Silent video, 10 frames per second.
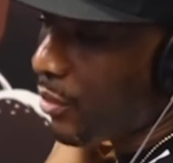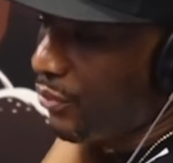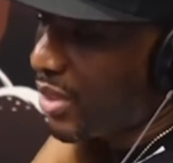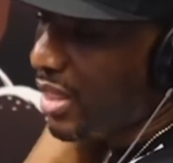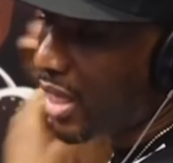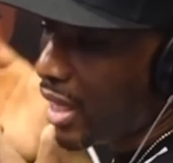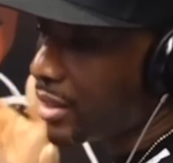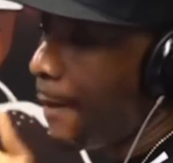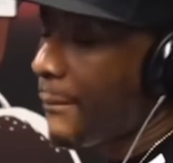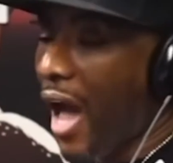for
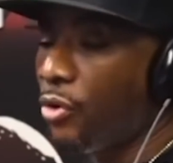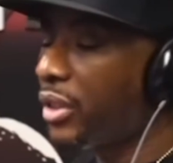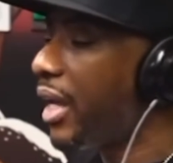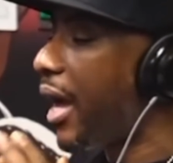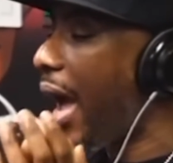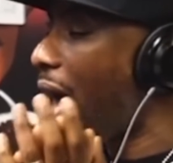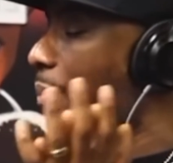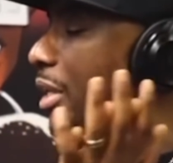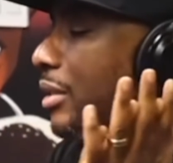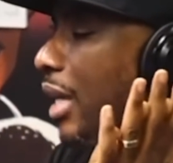years. I don't care how
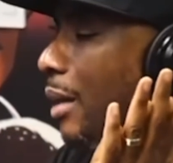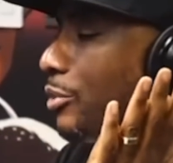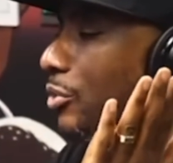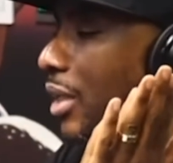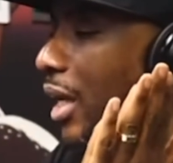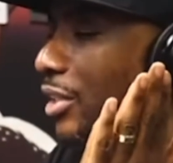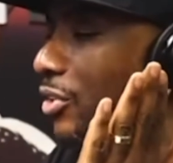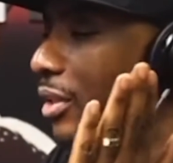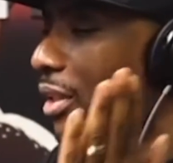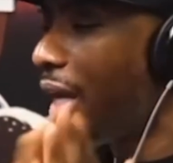many times you change
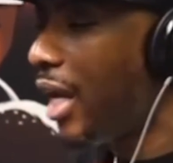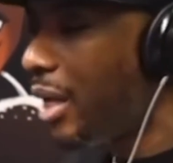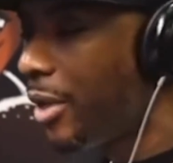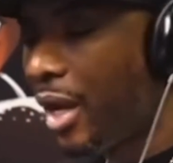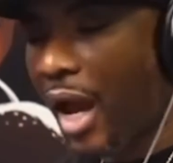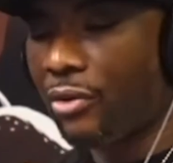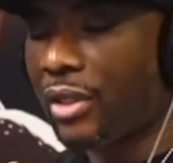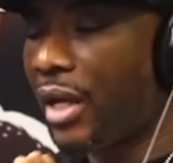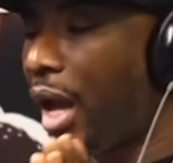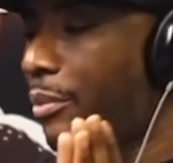your name. I don't
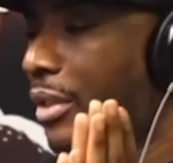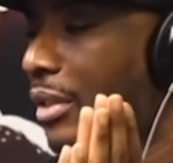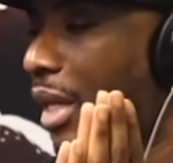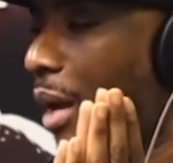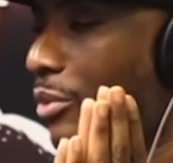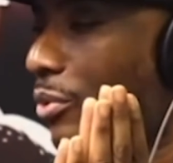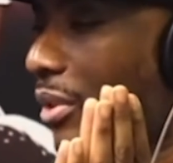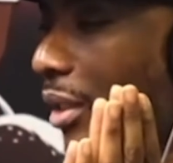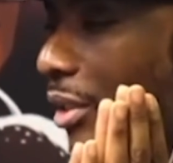care how many times you tell us